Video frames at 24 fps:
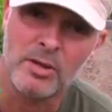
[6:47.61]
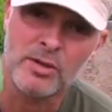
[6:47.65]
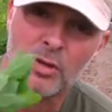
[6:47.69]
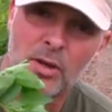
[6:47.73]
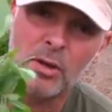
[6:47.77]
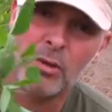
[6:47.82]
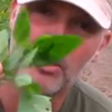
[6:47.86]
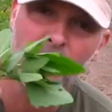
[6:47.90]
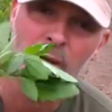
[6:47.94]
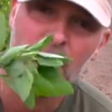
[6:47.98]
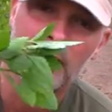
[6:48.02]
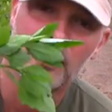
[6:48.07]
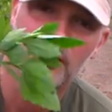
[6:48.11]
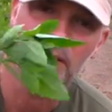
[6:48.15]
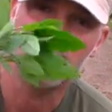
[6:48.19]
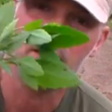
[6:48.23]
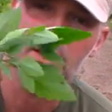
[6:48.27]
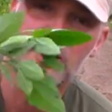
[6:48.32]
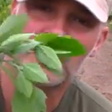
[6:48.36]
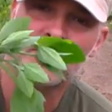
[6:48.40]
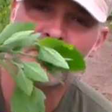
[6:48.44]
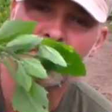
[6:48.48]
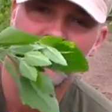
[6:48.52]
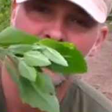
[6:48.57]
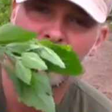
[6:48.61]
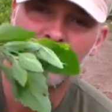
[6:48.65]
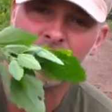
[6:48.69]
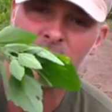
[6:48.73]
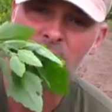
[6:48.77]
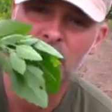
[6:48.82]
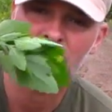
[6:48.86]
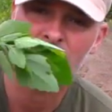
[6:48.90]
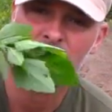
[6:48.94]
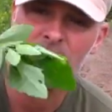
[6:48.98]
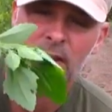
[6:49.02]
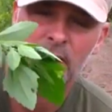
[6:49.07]
so these
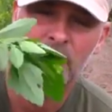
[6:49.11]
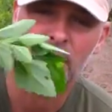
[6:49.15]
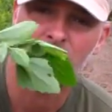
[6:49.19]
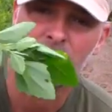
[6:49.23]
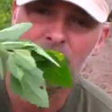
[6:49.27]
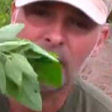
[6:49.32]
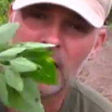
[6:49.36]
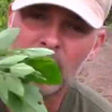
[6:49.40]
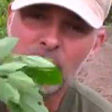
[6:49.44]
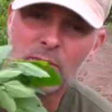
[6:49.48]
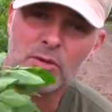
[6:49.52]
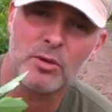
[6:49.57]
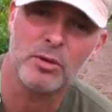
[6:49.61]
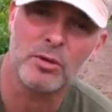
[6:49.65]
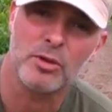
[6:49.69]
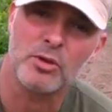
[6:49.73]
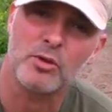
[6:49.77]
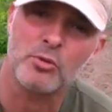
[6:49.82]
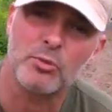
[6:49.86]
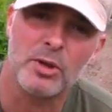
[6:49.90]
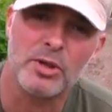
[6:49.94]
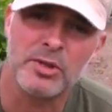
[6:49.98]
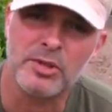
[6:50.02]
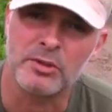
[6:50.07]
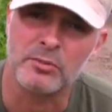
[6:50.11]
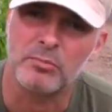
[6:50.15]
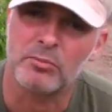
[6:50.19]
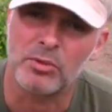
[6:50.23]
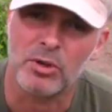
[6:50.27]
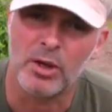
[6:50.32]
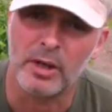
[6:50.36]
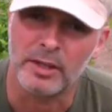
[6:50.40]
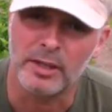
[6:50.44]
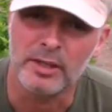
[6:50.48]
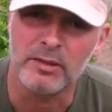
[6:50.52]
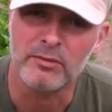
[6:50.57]
this uh, Lamb's Quarters wasn't
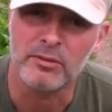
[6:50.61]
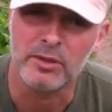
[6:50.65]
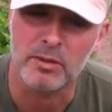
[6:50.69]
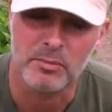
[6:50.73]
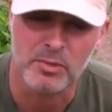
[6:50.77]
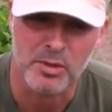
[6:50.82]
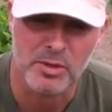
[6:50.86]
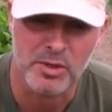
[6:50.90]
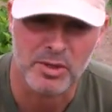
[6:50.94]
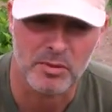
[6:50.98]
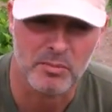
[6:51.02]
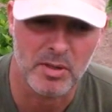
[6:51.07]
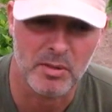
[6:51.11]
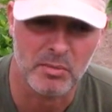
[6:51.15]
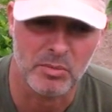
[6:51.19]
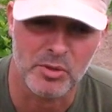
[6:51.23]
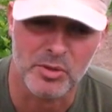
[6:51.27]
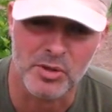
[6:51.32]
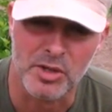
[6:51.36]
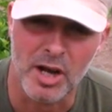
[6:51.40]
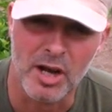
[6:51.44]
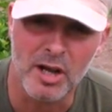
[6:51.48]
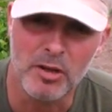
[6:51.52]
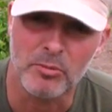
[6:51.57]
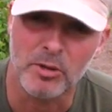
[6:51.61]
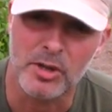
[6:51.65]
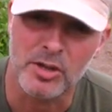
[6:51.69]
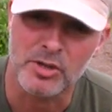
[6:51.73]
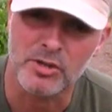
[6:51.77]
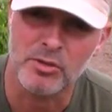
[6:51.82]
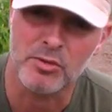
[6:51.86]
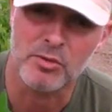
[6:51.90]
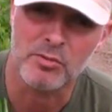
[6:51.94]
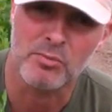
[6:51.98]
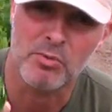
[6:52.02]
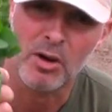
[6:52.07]
brought in from using people's yard
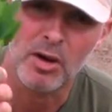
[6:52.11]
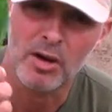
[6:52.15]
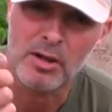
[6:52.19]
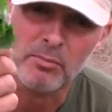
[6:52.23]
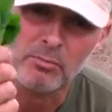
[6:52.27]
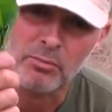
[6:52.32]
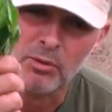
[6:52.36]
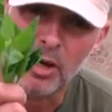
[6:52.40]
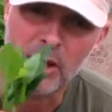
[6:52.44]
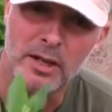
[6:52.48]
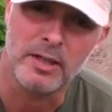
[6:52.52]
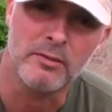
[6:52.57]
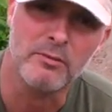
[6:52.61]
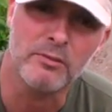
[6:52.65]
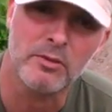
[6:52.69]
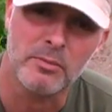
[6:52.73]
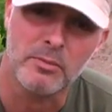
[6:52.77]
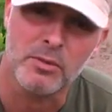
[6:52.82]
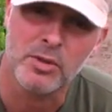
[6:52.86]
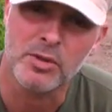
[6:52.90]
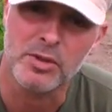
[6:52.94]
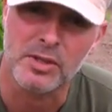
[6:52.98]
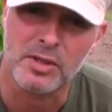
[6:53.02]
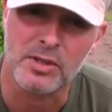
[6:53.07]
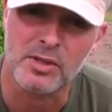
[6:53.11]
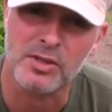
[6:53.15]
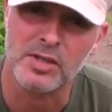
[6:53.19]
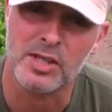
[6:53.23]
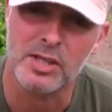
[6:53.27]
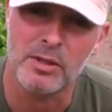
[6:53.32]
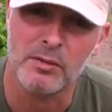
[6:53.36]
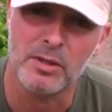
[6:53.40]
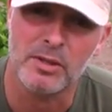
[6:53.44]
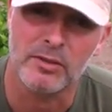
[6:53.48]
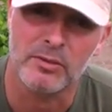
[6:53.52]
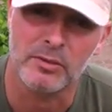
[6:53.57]
waste. It was brought, brought in from using
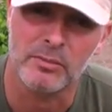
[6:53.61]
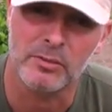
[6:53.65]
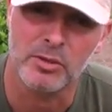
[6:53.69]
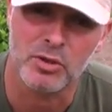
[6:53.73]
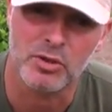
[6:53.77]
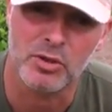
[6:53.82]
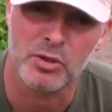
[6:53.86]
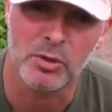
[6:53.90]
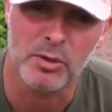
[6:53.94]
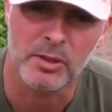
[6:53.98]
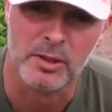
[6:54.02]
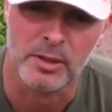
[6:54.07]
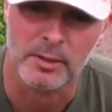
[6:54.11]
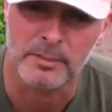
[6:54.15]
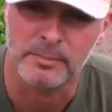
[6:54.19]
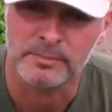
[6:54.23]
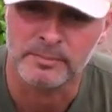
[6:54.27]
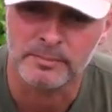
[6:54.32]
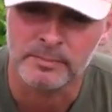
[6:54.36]
seaweed from the shore.